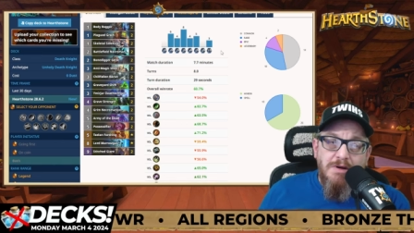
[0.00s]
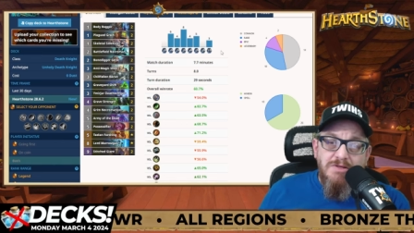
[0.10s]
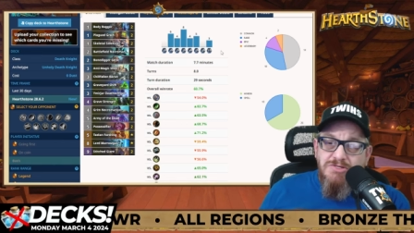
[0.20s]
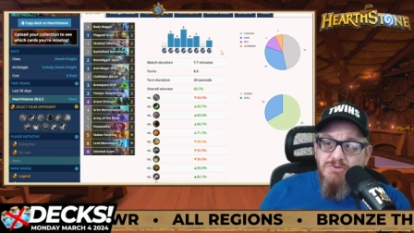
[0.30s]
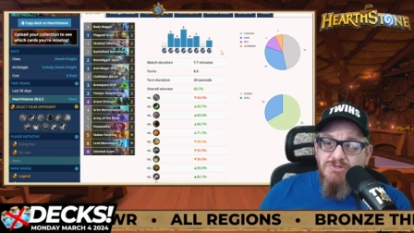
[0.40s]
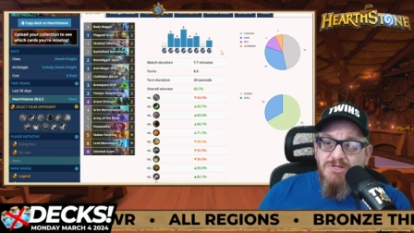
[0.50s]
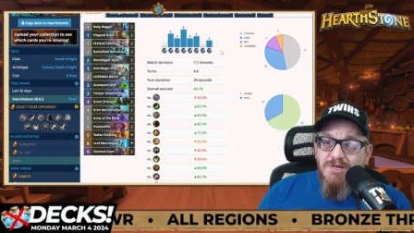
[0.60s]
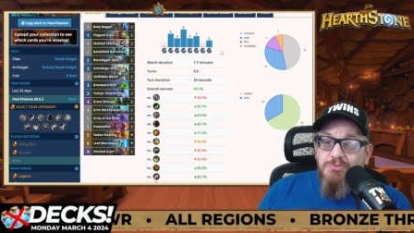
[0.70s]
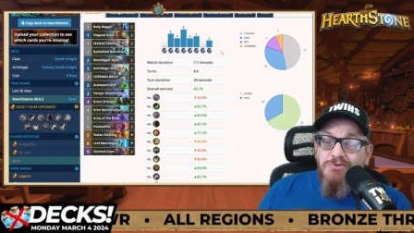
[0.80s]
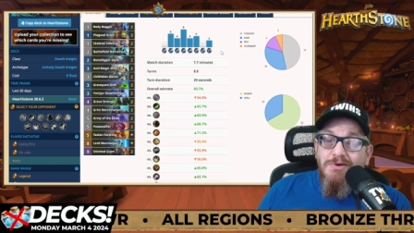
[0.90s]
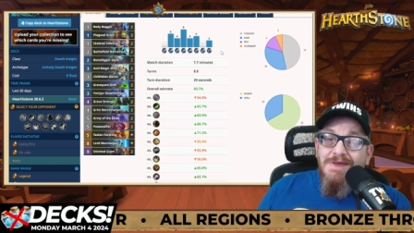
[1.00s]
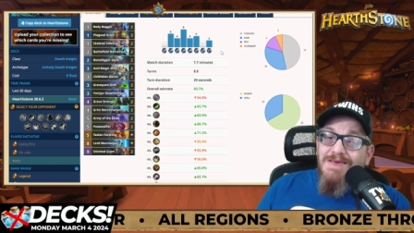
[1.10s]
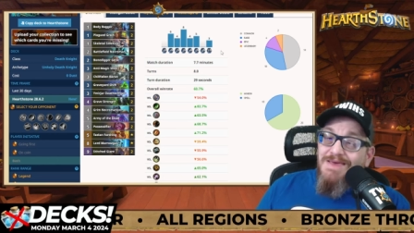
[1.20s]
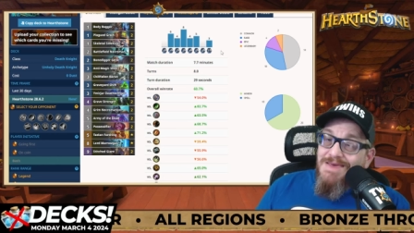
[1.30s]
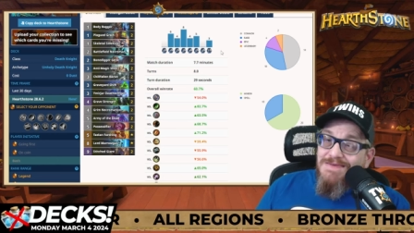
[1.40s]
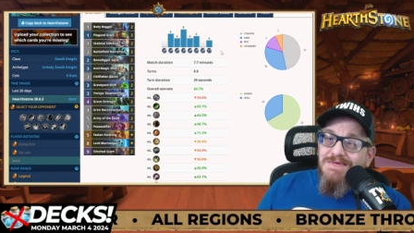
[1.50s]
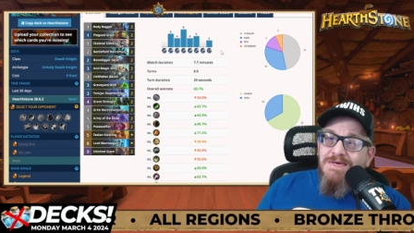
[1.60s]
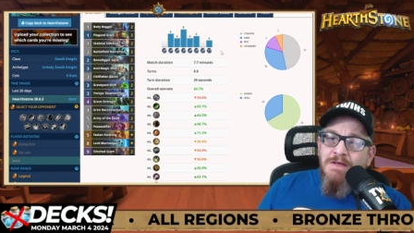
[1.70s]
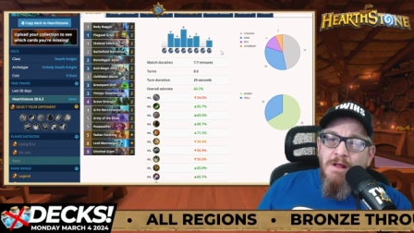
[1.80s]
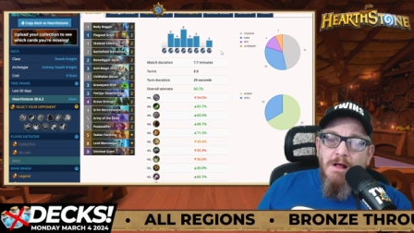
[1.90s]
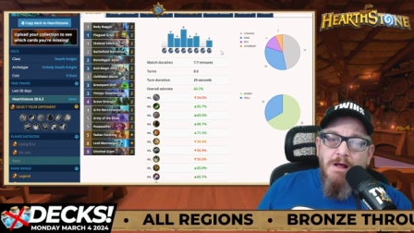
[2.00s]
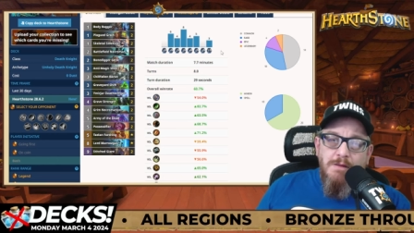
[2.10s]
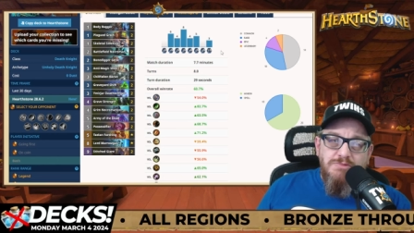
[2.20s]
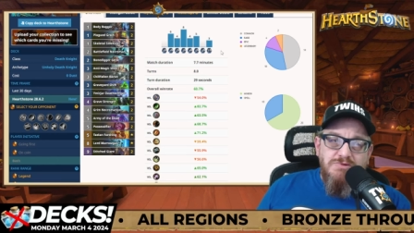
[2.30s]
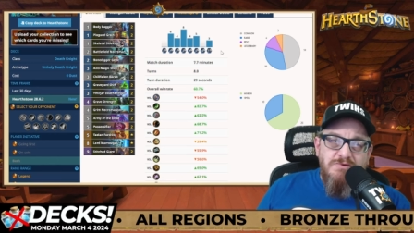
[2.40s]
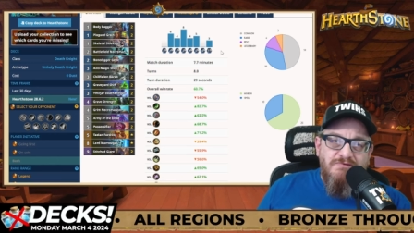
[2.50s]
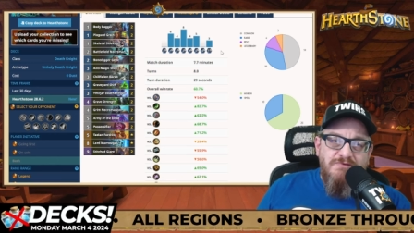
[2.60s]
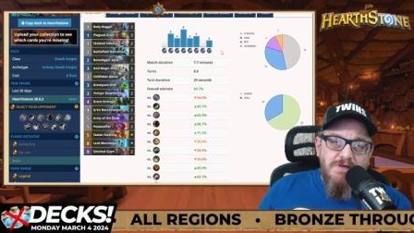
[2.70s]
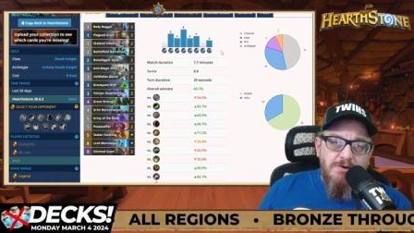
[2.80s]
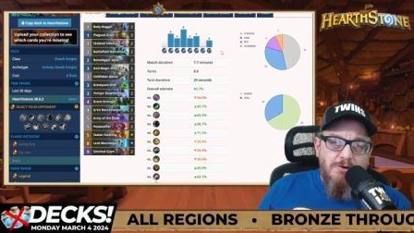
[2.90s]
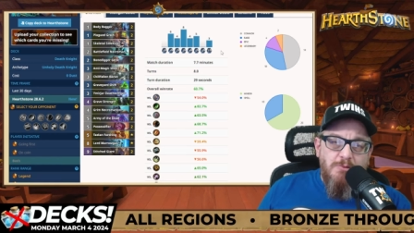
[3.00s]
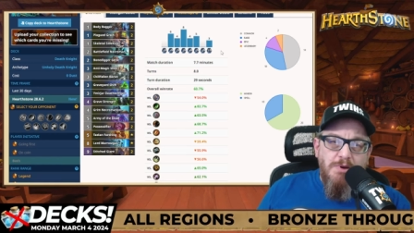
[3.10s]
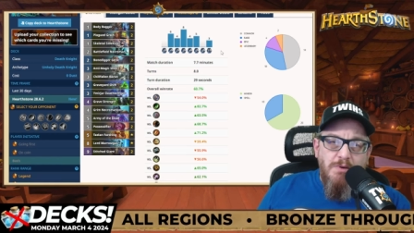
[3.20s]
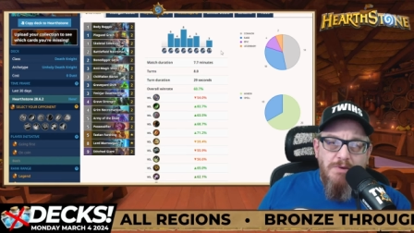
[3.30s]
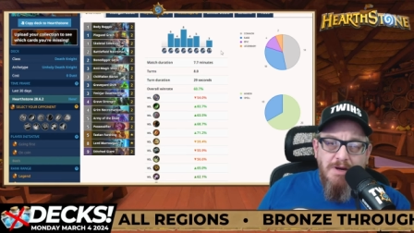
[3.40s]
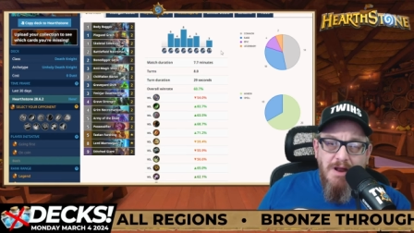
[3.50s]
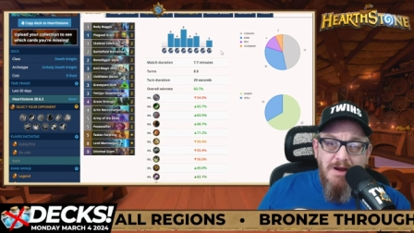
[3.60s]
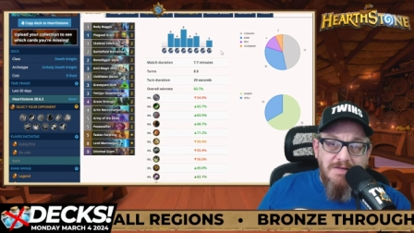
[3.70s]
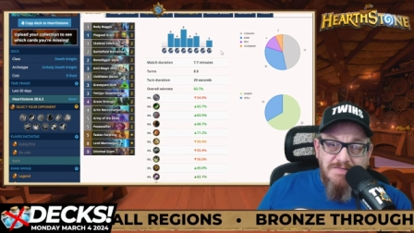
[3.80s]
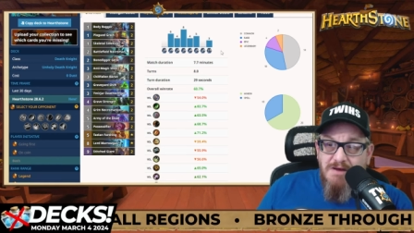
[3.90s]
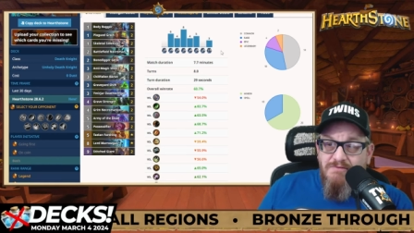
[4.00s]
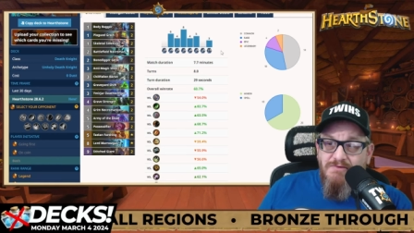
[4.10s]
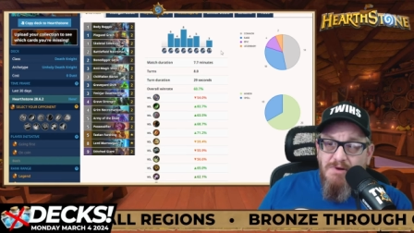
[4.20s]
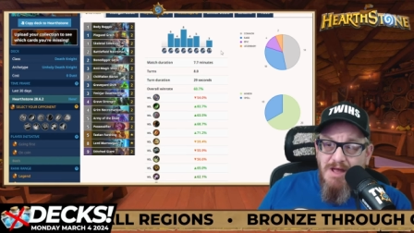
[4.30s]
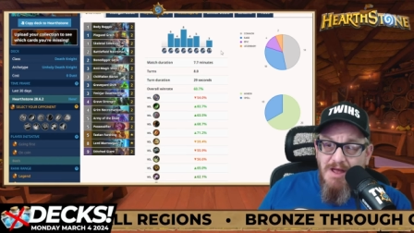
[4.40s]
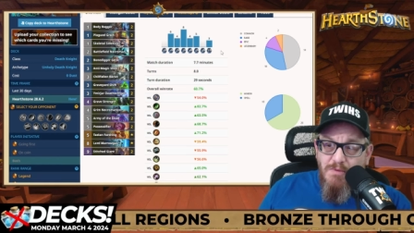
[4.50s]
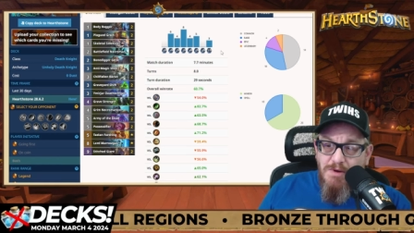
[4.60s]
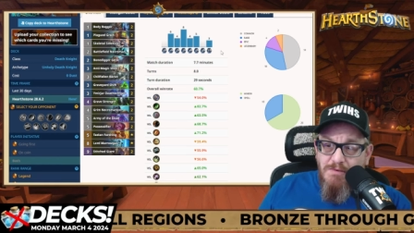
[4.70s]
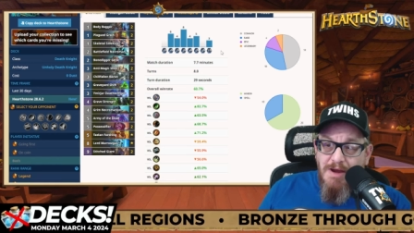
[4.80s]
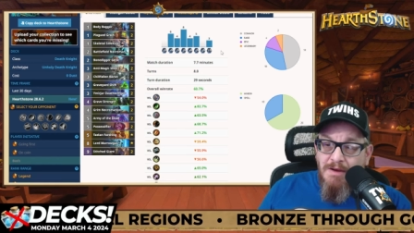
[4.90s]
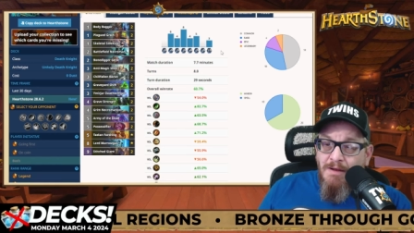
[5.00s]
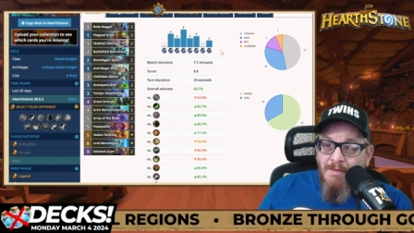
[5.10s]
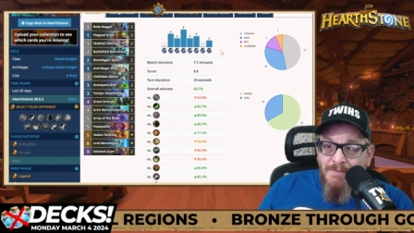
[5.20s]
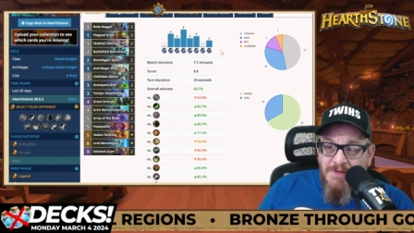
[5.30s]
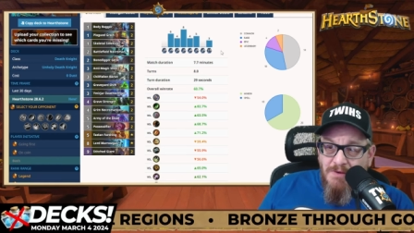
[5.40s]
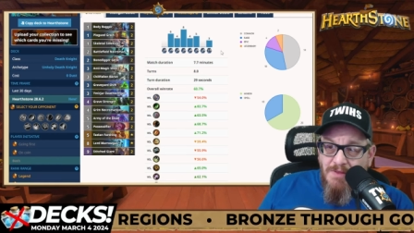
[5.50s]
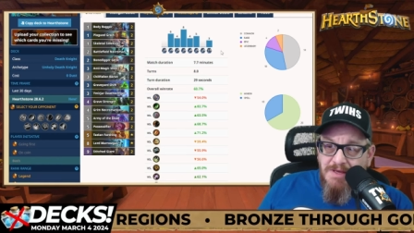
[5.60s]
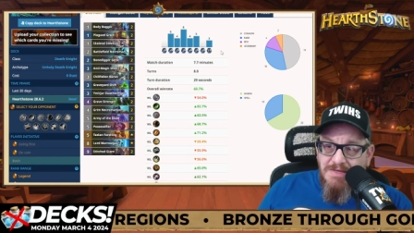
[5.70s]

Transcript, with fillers: It's usually pretty easy to defeat your opponent, and it's got a very high win rate. You know, like I